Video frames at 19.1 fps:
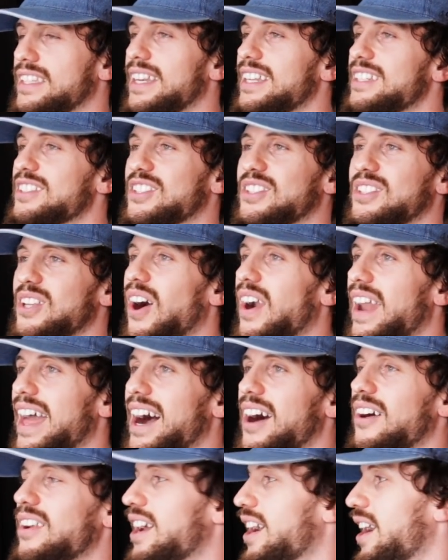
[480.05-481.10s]
They didn't start
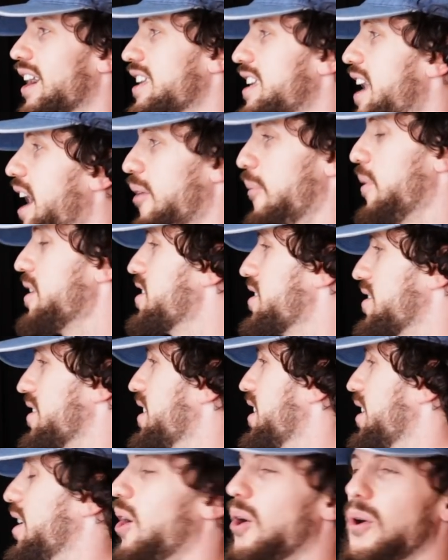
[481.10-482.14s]
out, yeah, we're just
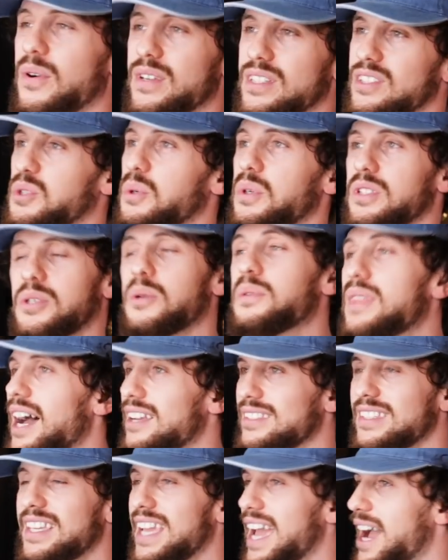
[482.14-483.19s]
gonna go into a 2,000